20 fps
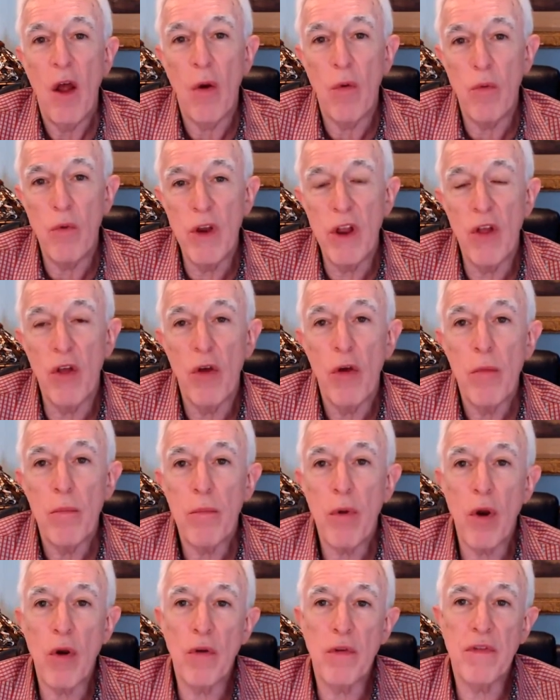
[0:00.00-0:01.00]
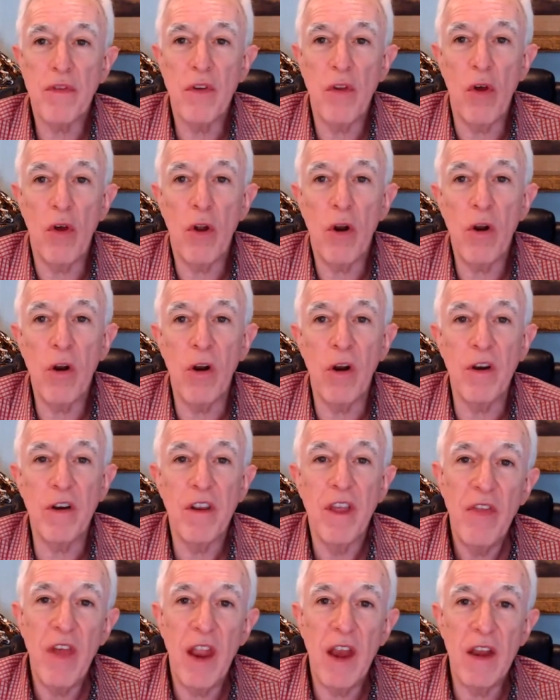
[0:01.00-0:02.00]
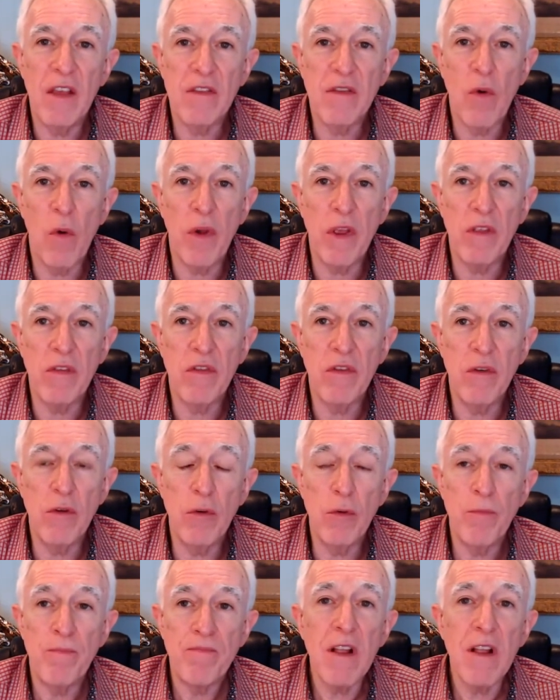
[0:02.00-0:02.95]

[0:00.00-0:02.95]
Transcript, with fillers: a real personal hurt that is going to